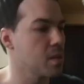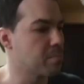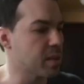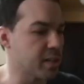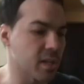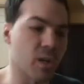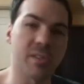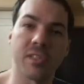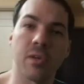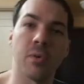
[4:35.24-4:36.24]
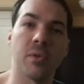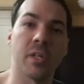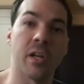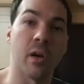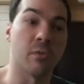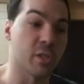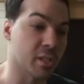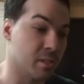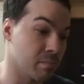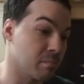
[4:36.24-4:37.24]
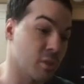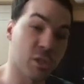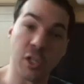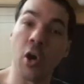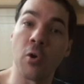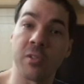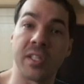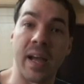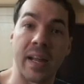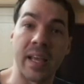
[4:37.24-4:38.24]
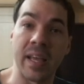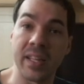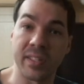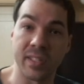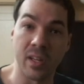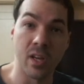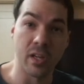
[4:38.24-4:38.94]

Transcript: But it also, you know, just shows that he is,